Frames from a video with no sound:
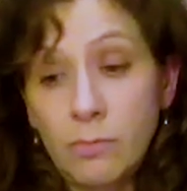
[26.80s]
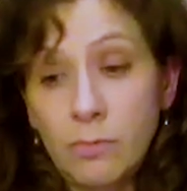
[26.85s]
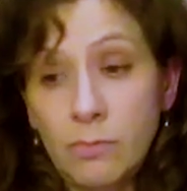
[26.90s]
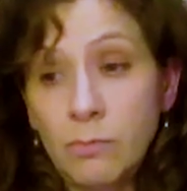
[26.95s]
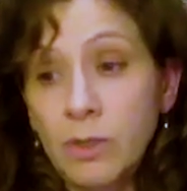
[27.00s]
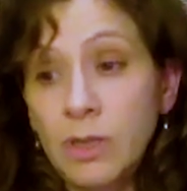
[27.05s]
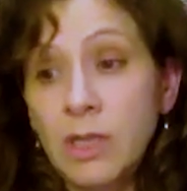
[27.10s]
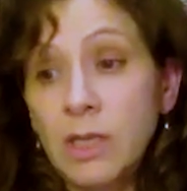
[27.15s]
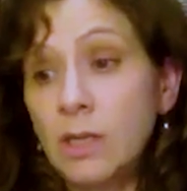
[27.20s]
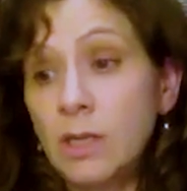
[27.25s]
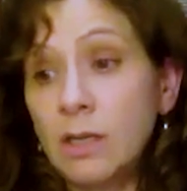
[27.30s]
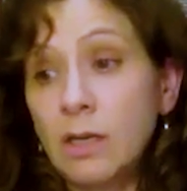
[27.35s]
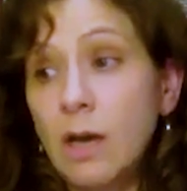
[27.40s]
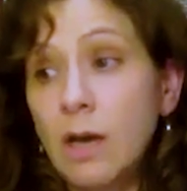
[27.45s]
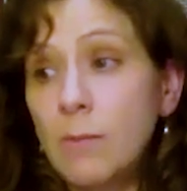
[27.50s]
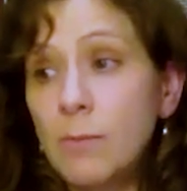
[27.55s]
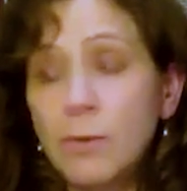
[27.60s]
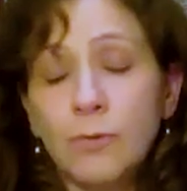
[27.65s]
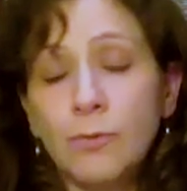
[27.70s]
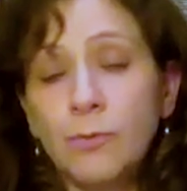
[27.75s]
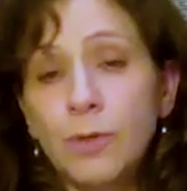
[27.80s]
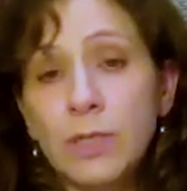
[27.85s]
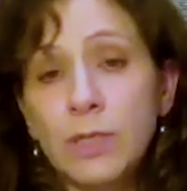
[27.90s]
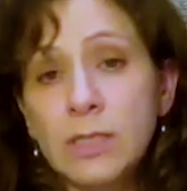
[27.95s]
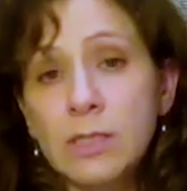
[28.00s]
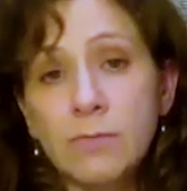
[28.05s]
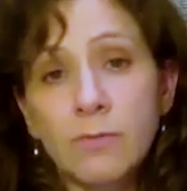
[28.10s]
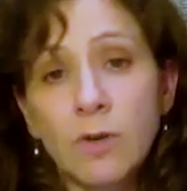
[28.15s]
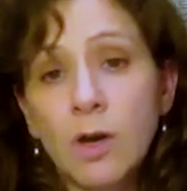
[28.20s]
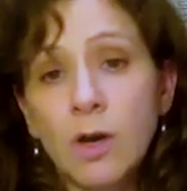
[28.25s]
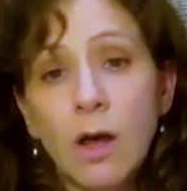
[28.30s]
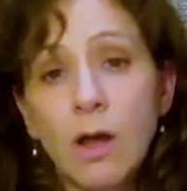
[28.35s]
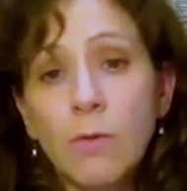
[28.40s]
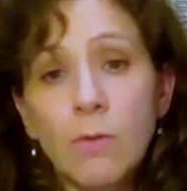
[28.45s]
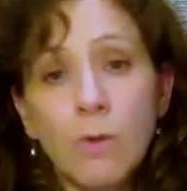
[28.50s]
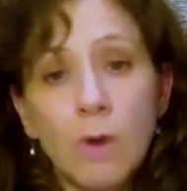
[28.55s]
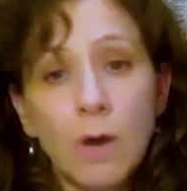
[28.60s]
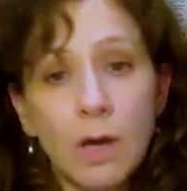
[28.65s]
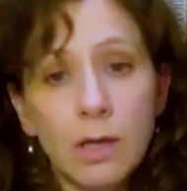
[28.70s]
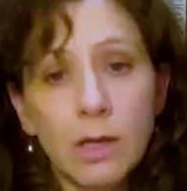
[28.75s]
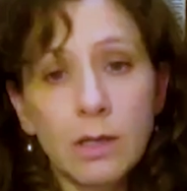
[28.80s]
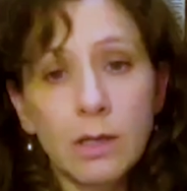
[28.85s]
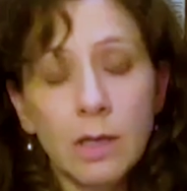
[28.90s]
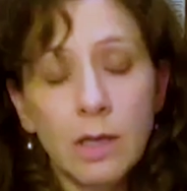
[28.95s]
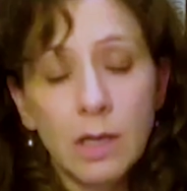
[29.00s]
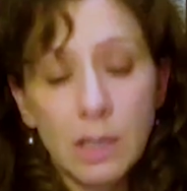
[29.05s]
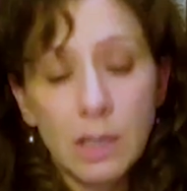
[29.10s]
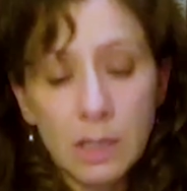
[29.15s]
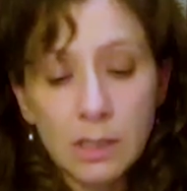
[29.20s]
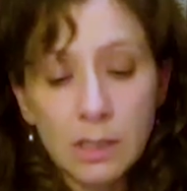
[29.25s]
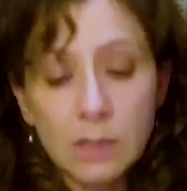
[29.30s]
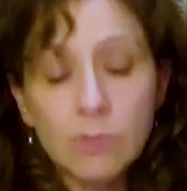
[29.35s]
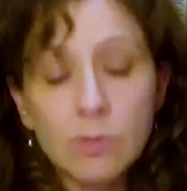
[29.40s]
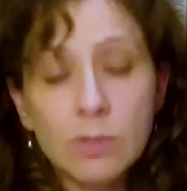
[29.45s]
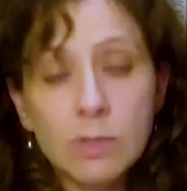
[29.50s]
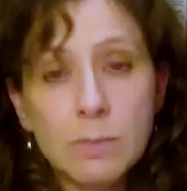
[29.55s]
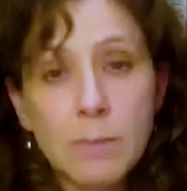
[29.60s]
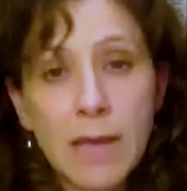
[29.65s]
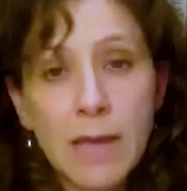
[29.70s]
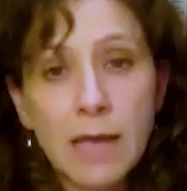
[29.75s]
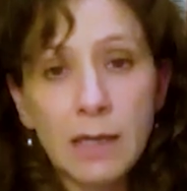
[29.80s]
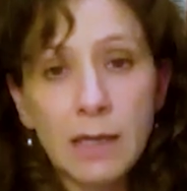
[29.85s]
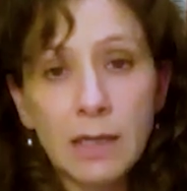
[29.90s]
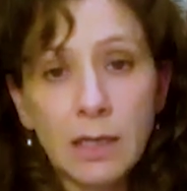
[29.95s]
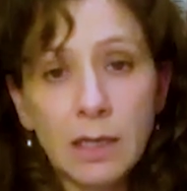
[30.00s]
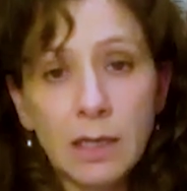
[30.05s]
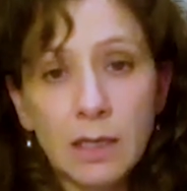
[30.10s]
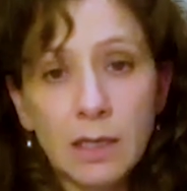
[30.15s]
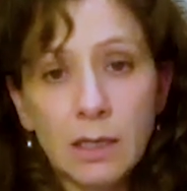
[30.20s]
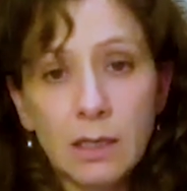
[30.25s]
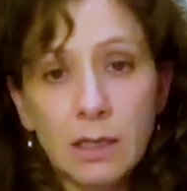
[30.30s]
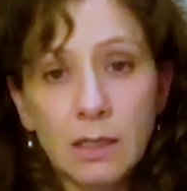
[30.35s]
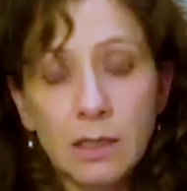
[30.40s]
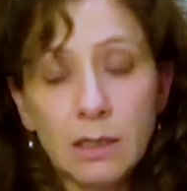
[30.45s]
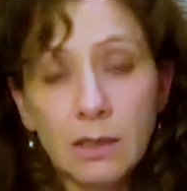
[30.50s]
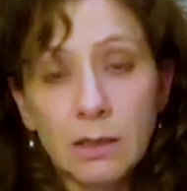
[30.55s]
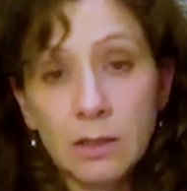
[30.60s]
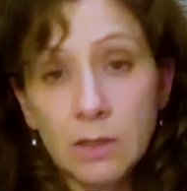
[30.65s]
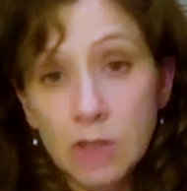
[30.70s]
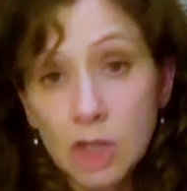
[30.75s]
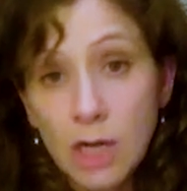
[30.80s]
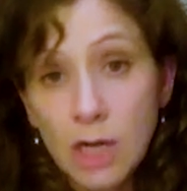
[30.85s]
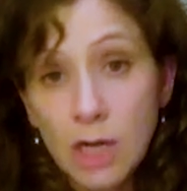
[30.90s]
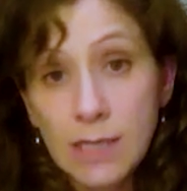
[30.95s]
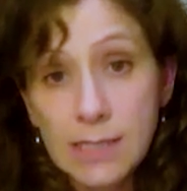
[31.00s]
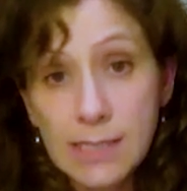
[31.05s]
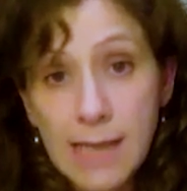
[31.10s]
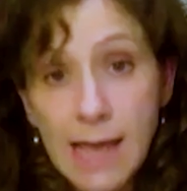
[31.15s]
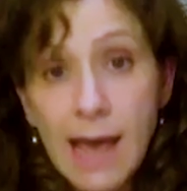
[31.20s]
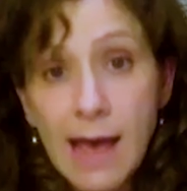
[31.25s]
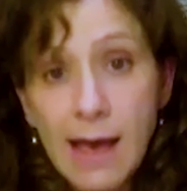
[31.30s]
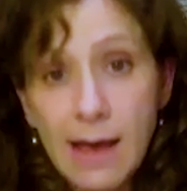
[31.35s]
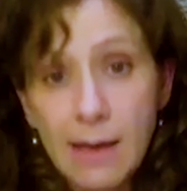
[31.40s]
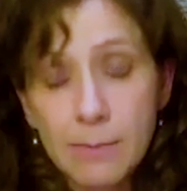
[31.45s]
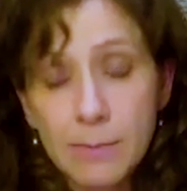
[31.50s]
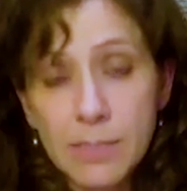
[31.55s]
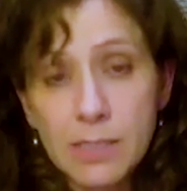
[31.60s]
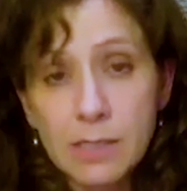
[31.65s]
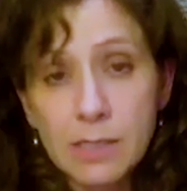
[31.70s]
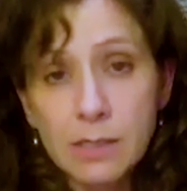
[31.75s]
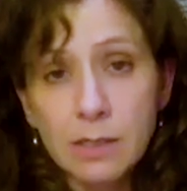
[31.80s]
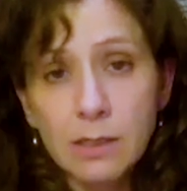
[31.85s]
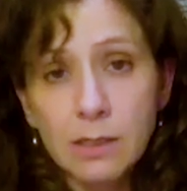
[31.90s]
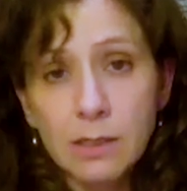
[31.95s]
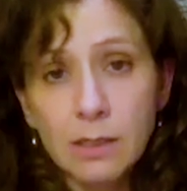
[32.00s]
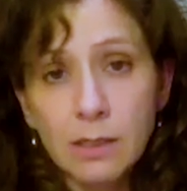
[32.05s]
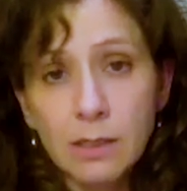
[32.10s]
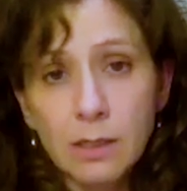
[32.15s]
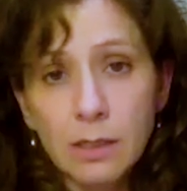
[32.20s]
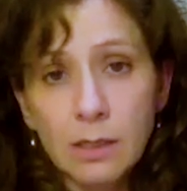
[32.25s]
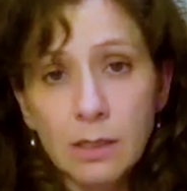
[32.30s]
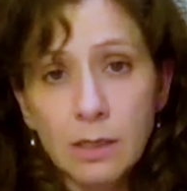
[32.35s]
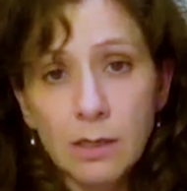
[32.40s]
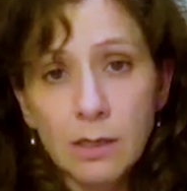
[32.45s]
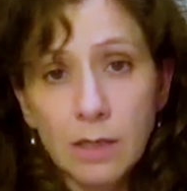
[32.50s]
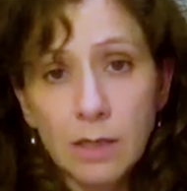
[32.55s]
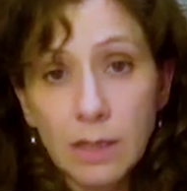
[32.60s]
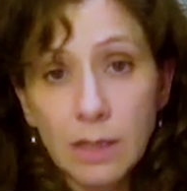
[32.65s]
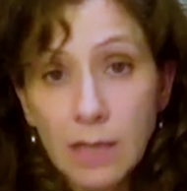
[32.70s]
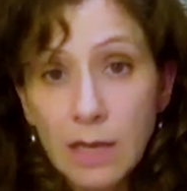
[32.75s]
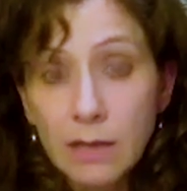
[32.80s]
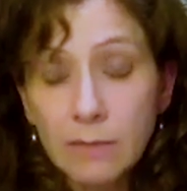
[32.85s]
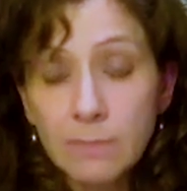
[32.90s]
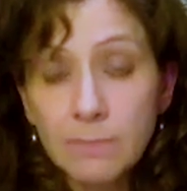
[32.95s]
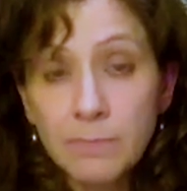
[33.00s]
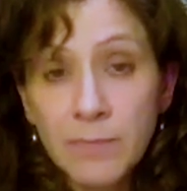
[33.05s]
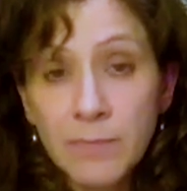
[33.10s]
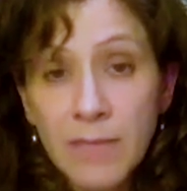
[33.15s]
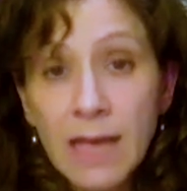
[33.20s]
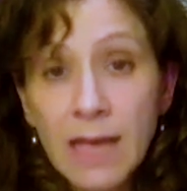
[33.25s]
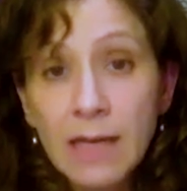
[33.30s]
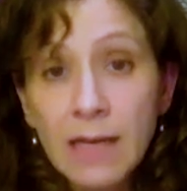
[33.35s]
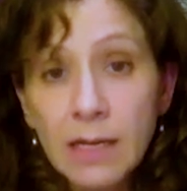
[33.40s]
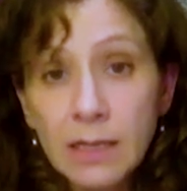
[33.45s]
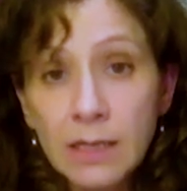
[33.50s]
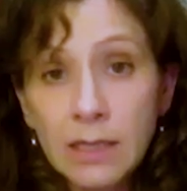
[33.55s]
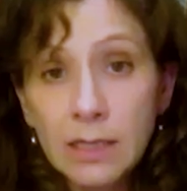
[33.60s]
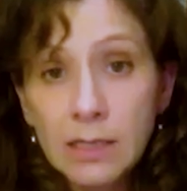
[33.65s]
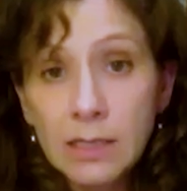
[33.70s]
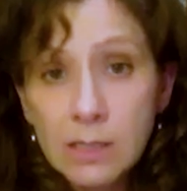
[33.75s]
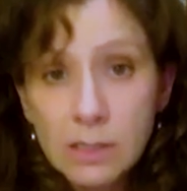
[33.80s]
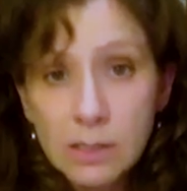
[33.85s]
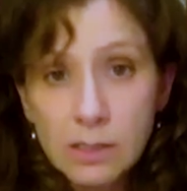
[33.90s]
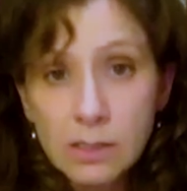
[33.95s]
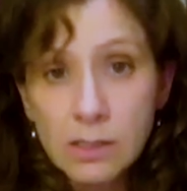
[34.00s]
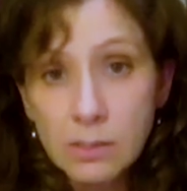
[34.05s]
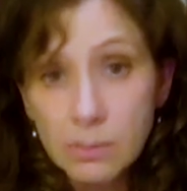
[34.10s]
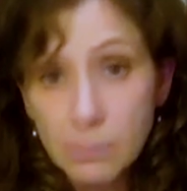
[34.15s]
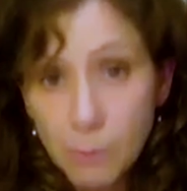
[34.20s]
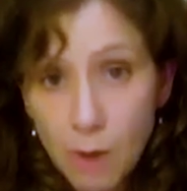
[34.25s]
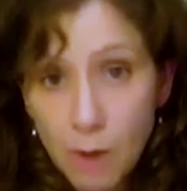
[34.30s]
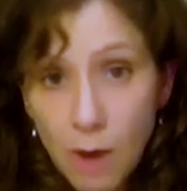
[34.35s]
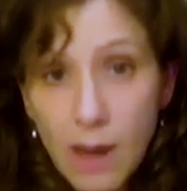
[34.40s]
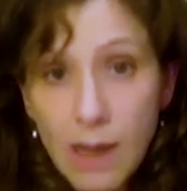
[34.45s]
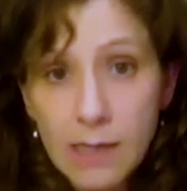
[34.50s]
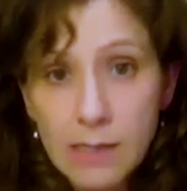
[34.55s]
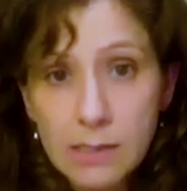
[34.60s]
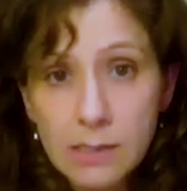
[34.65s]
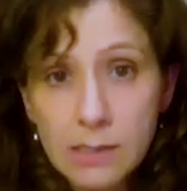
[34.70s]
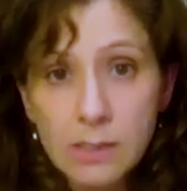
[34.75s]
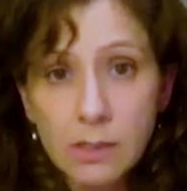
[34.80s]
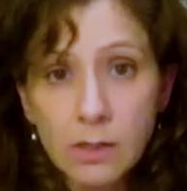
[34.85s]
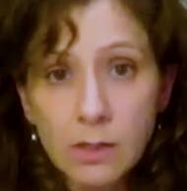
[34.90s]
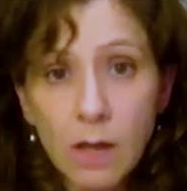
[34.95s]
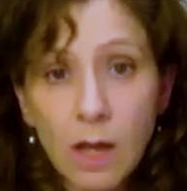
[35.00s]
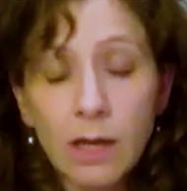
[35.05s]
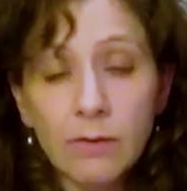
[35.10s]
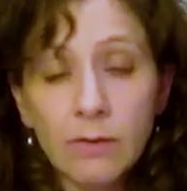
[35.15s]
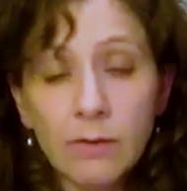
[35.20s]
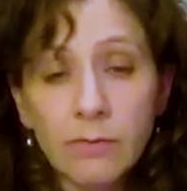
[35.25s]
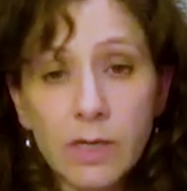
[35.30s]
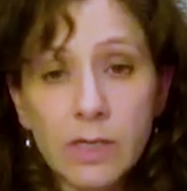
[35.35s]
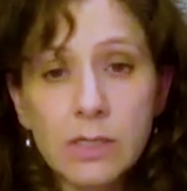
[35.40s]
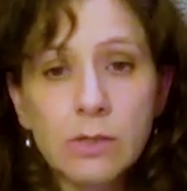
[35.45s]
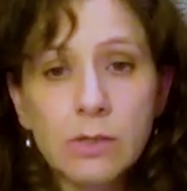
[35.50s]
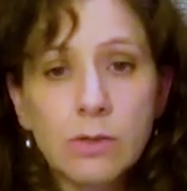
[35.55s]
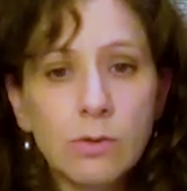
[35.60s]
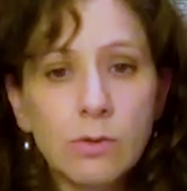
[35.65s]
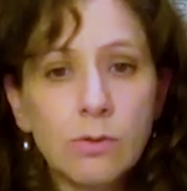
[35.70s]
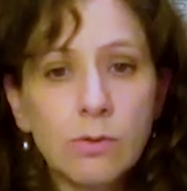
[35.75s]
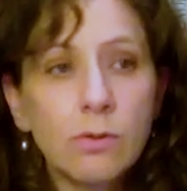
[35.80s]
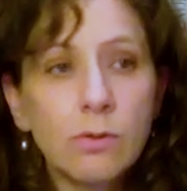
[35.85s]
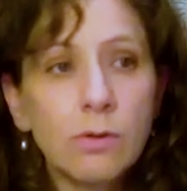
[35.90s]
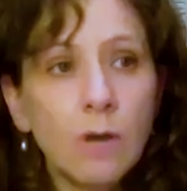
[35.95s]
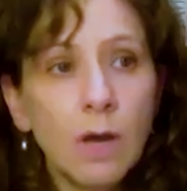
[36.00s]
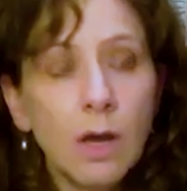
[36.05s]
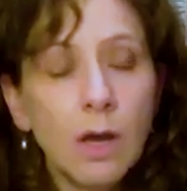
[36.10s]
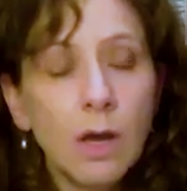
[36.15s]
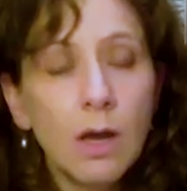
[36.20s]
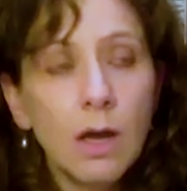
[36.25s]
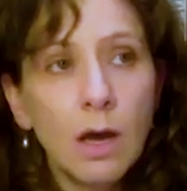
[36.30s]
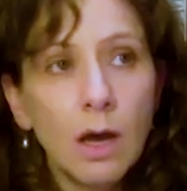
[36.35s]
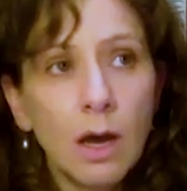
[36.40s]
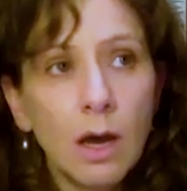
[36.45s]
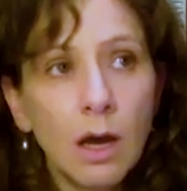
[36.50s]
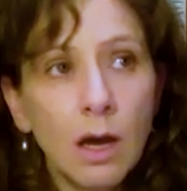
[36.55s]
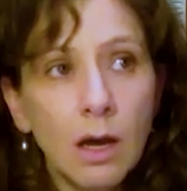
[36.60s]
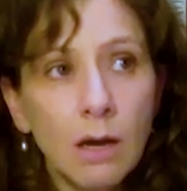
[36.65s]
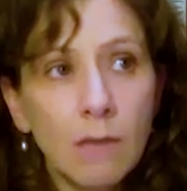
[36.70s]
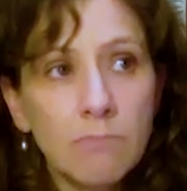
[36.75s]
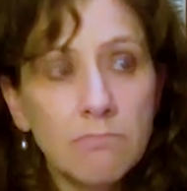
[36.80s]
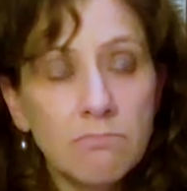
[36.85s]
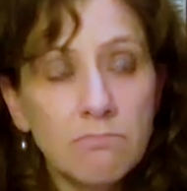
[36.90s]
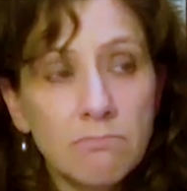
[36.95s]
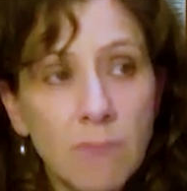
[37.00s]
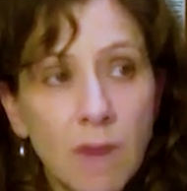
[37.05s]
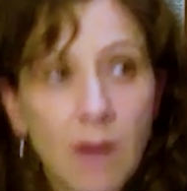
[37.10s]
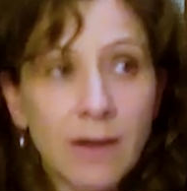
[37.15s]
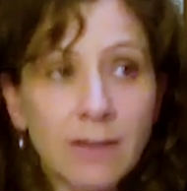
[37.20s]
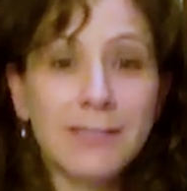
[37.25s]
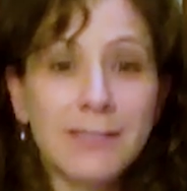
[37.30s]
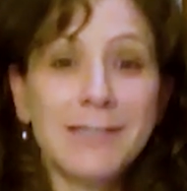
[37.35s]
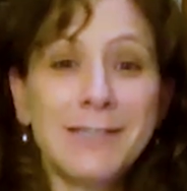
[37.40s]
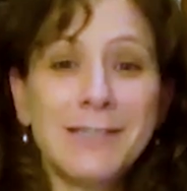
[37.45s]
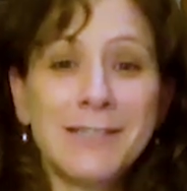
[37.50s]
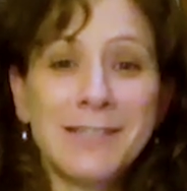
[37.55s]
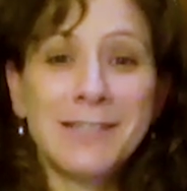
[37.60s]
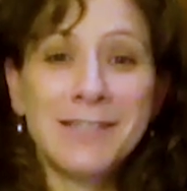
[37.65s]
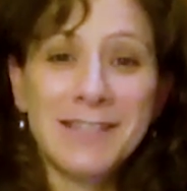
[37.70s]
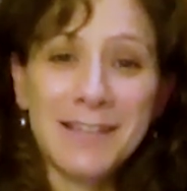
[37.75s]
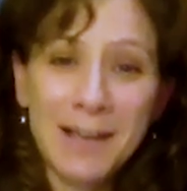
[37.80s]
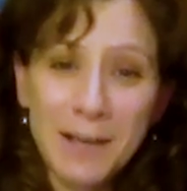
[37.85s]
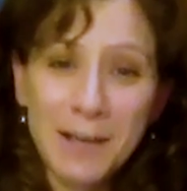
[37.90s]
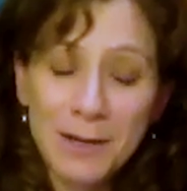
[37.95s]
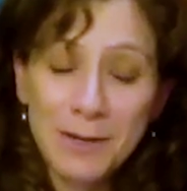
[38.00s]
within a couple of weeks of Galwan, India was banning the Chinese apps, right? That I think surprised a lot of us who aren't as